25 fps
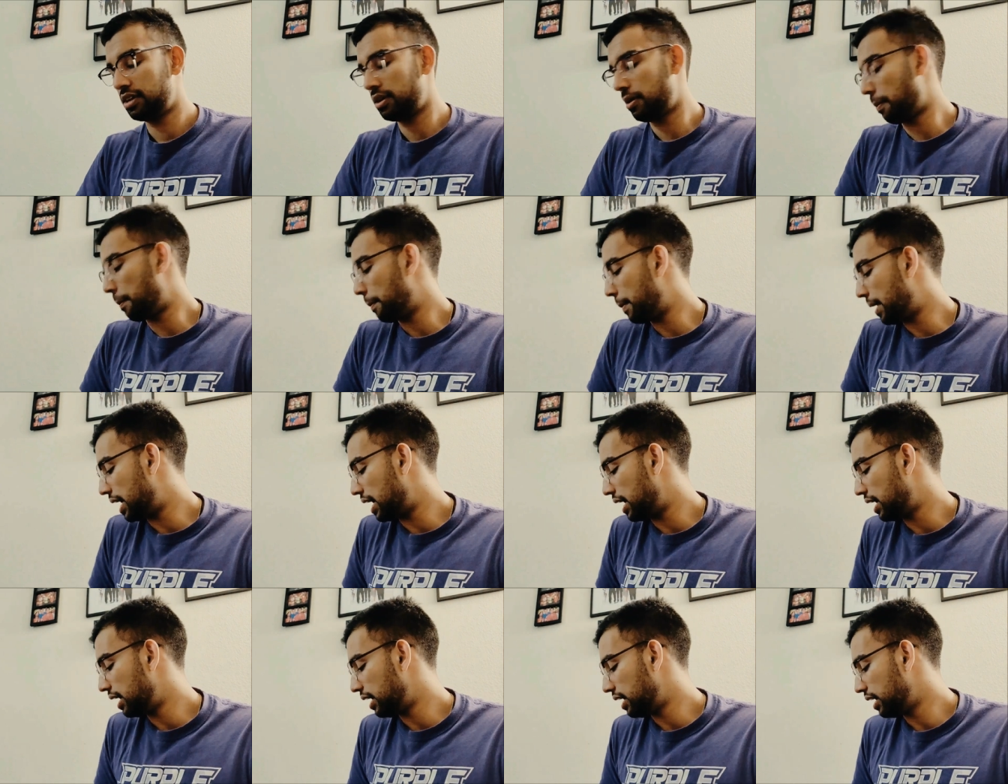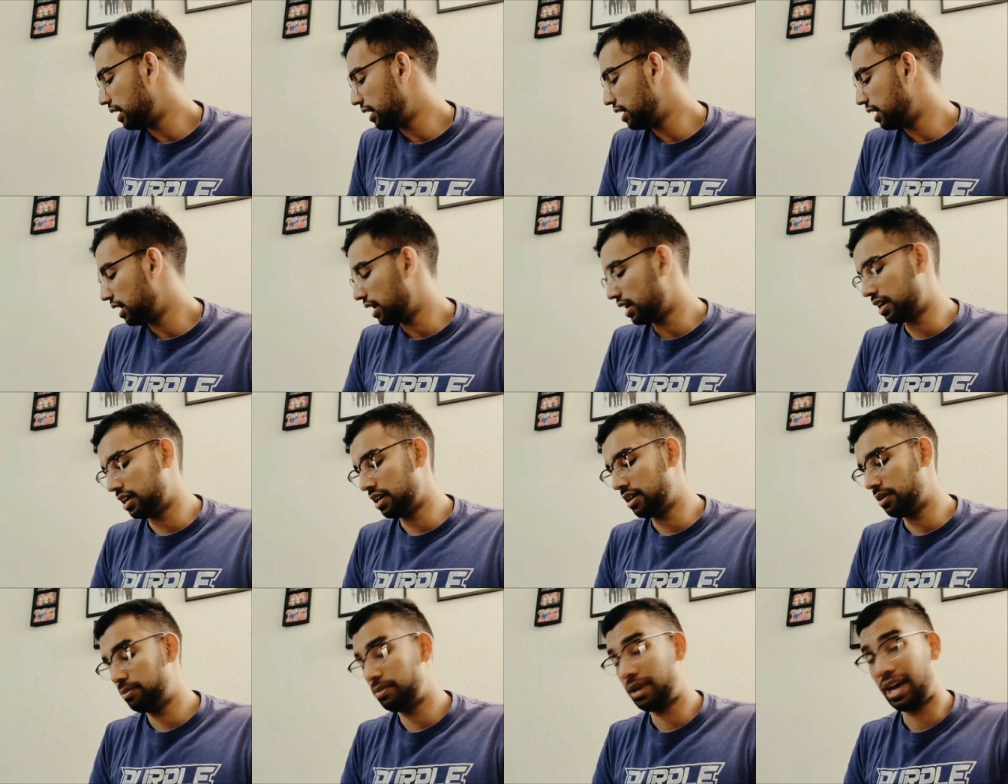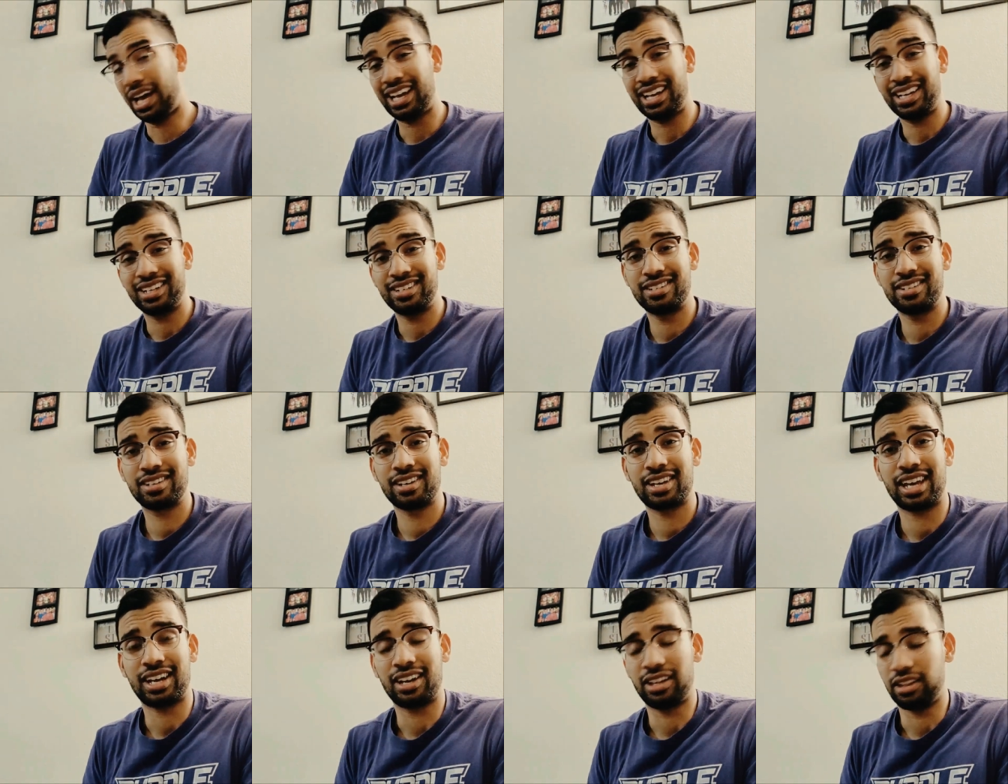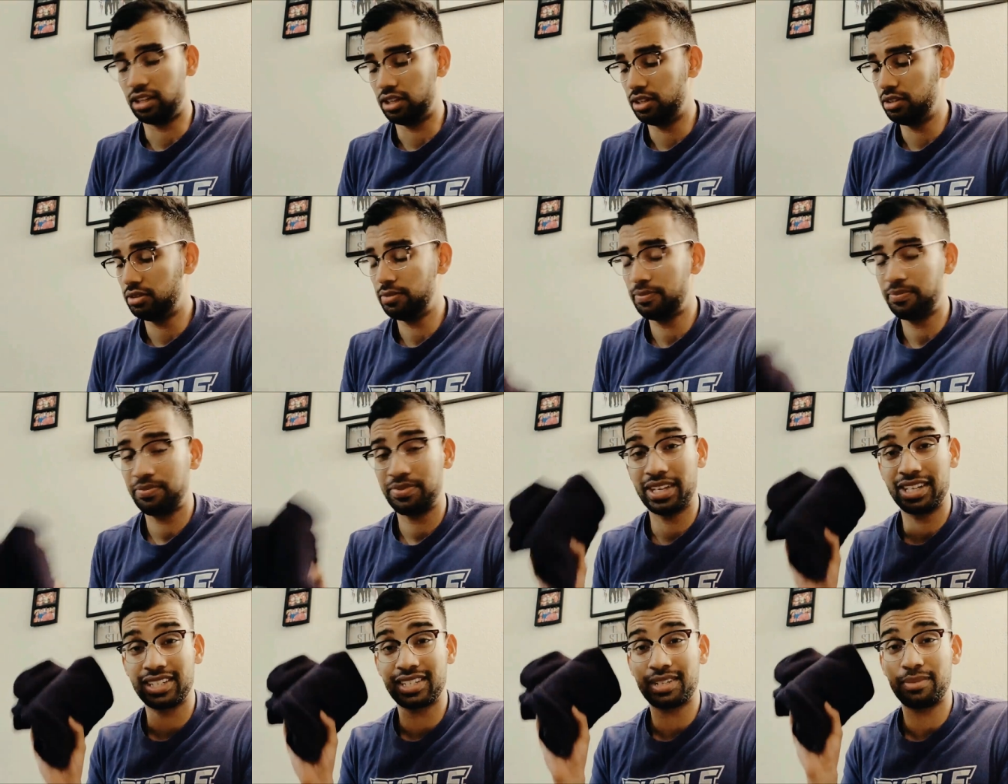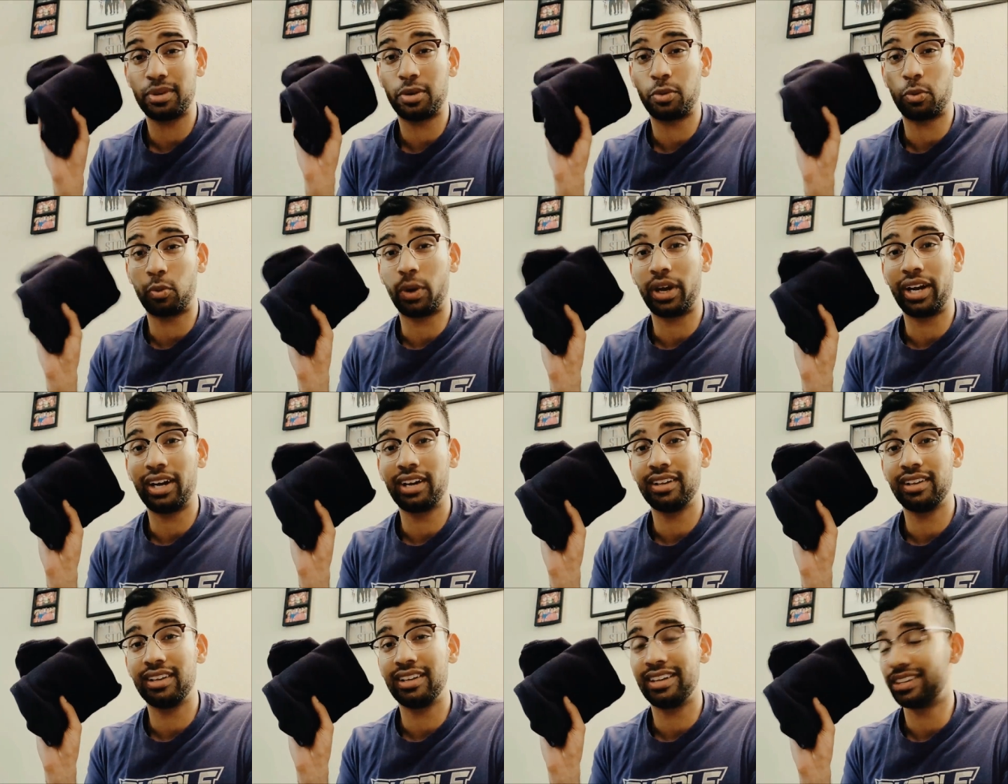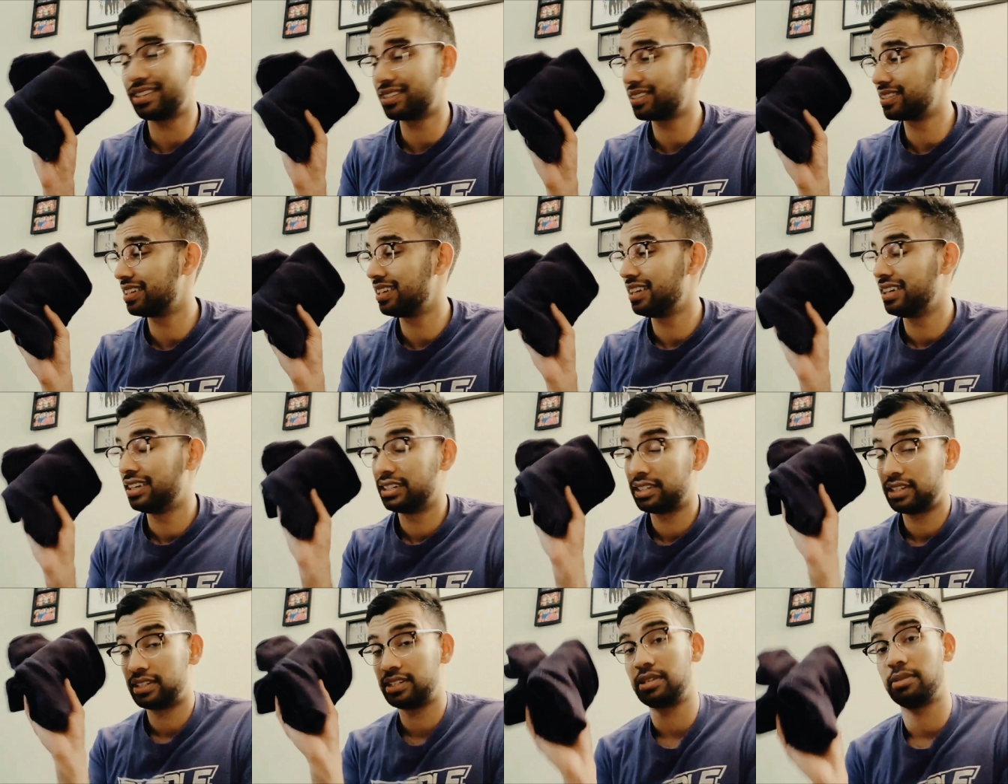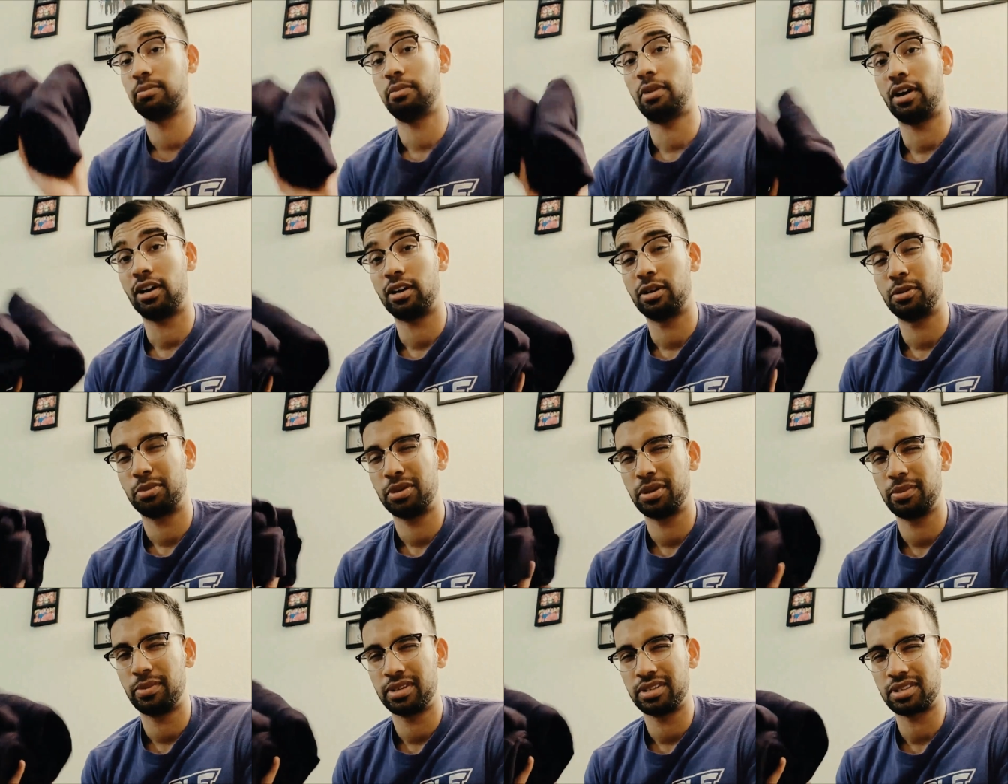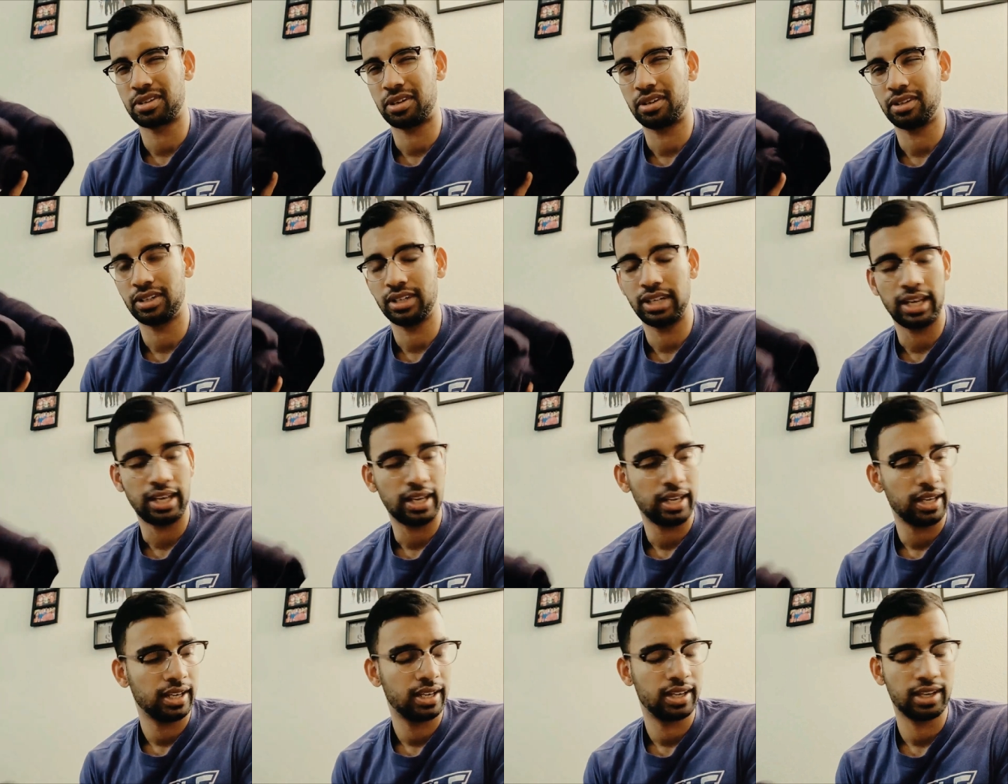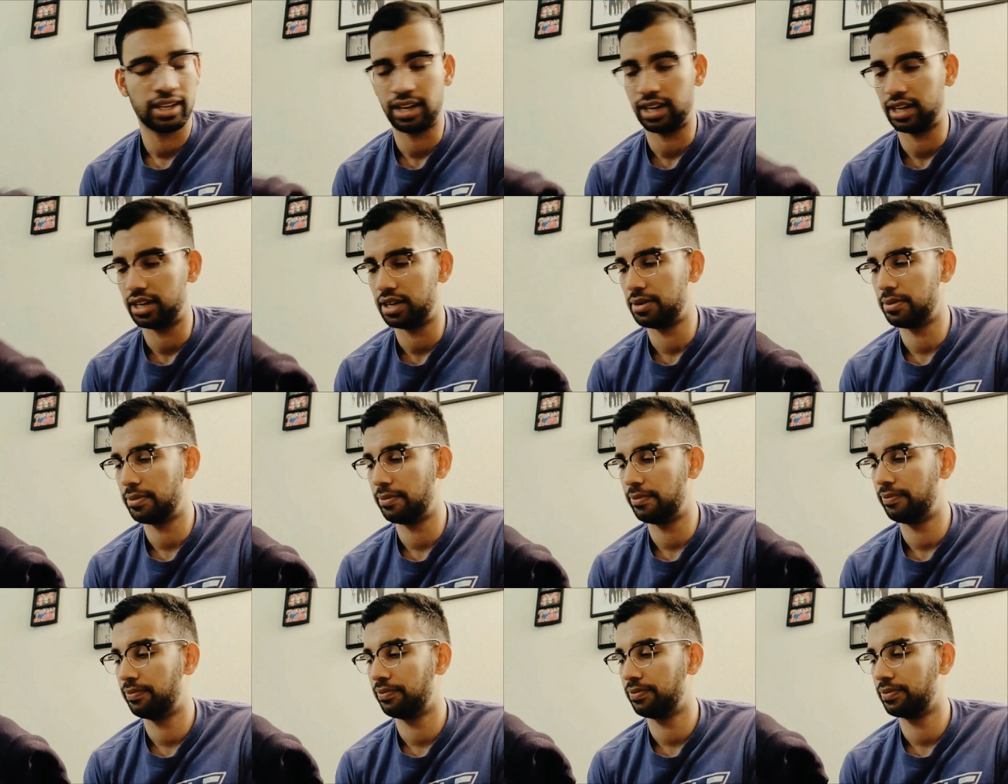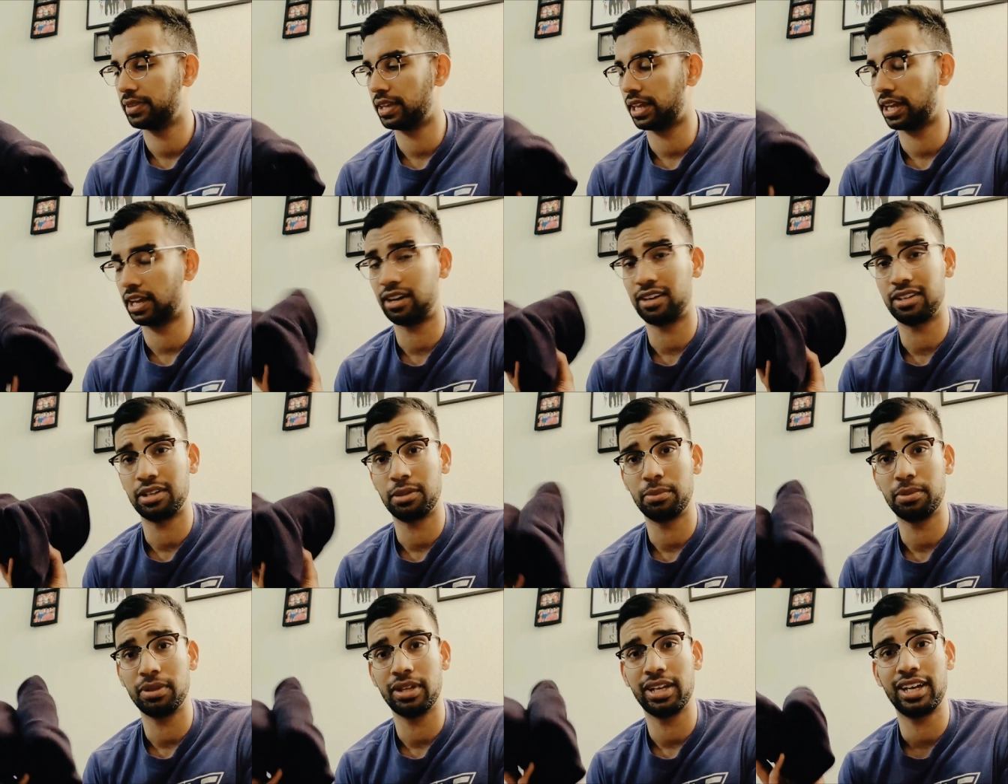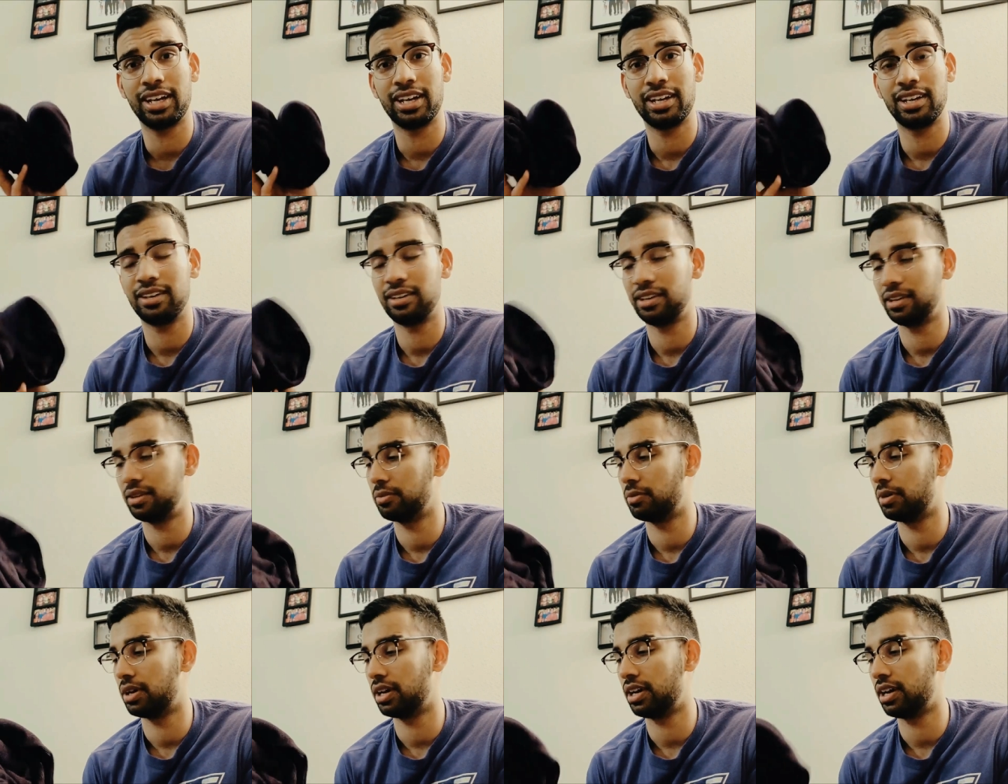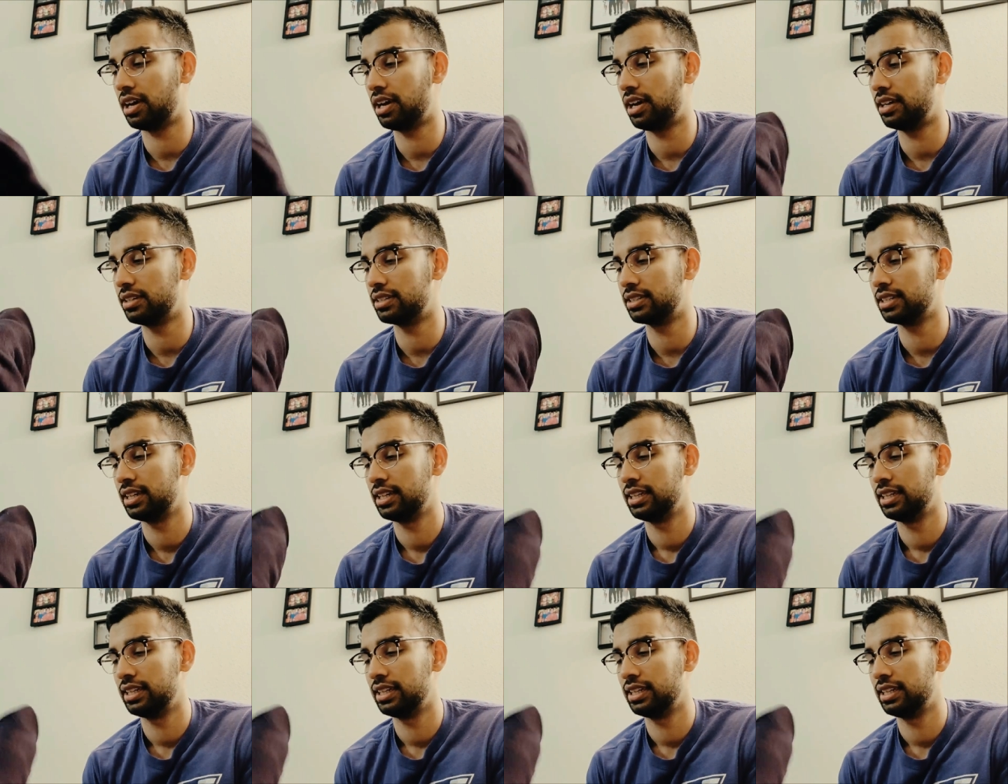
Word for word: my uh, baggage kind of low is I'm going to wear this tomorrow pretty much all day, um, like on the plane and whatnot,